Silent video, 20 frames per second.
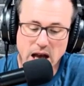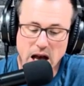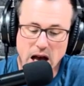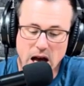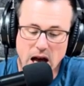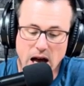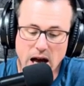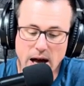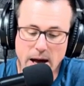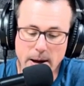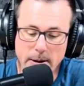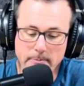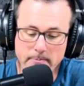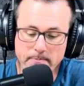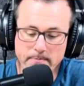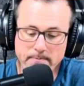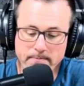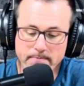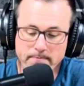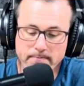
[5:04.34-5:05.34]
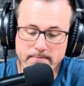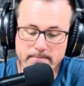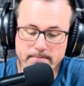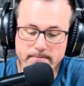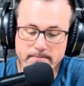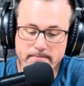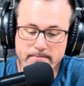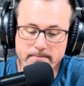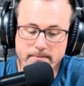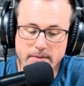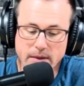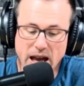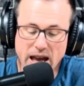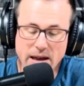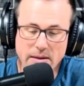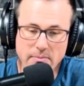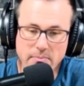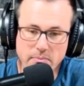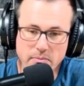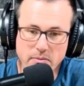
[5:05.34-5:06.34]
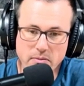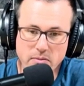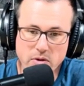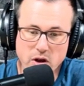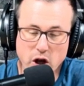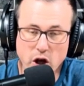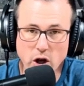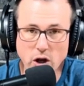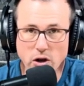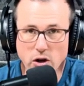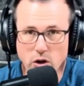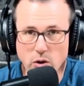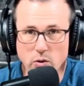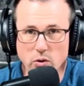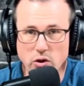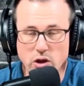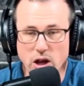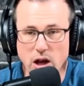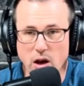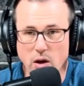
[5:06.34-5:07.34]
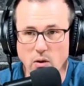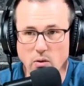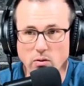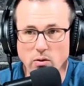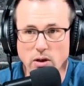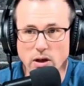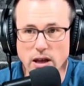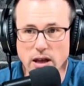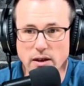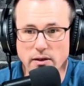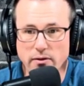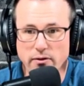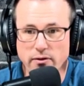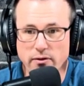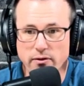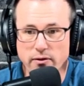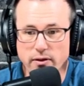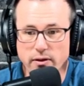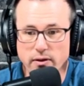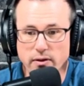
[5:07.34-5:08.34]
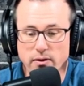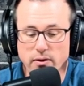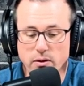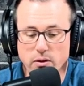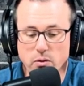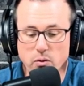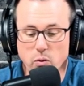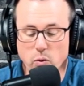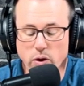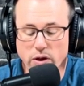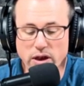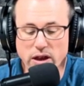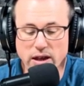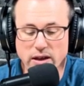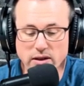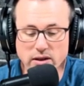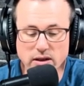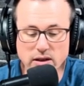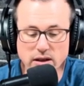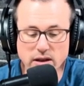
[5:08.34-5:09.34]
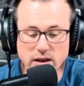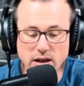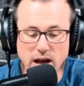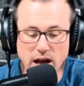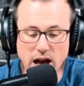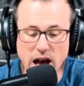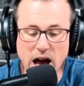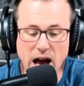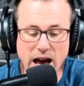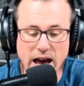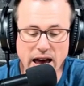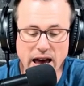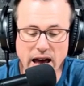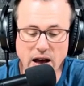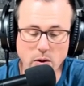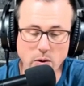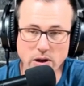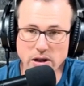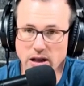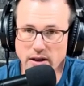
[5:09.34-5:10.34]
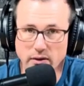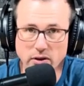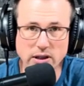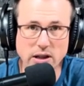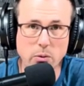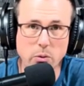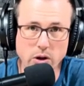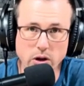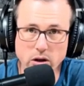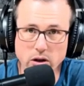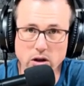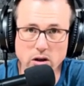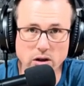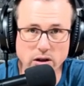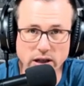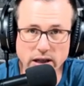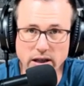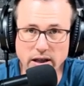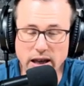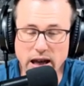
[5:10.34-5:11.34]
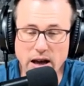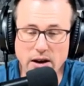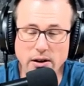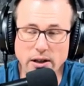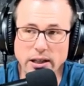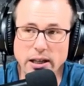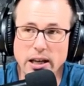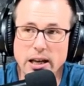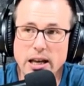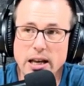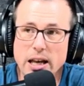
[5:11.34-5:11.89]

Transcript: Um, and the good news, though, if with these high equity levels that we are currently encountering,